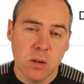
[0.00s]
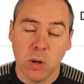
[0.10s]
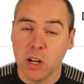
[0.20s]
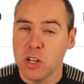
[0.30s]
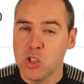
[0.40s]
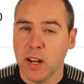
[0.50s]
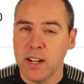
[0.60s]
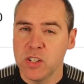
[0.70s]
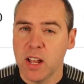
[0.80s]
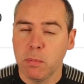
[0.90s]
We're gonna
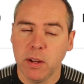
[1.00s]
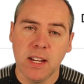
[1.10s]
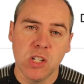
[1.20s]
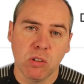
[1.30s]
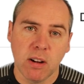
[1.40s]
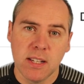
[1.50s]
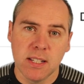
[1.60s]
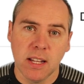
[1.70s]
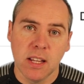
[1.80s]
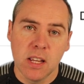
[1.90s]
change that by
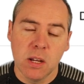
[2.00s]
integrating it